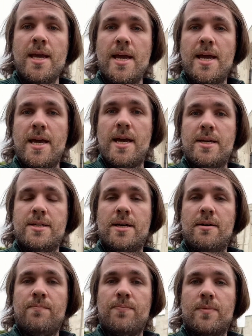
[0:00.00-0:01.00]

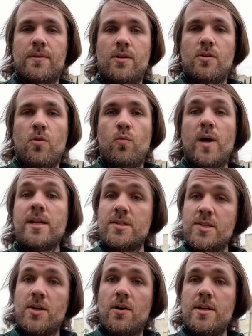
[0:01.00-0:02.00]
And when it
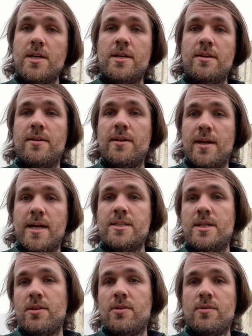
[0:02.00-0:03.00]
started in the
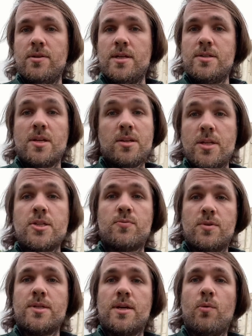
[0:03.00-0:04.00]
1930s, this
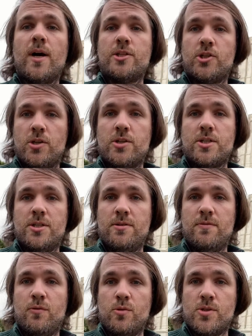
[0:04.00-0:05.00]
was a white church,
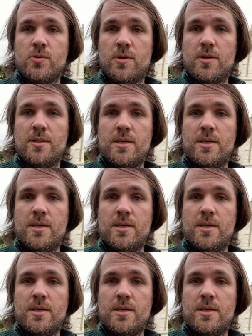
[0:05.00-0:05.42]
for sure.